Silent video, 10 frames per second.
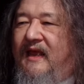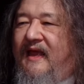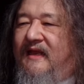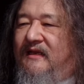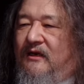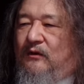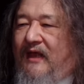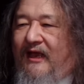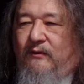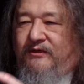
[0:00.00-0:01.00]
And, you know,
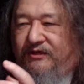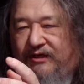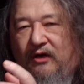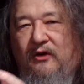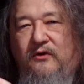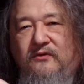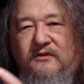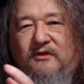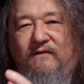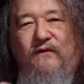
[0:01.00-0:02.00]
language is code
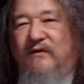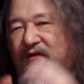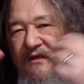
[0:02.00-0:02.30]
and so forth.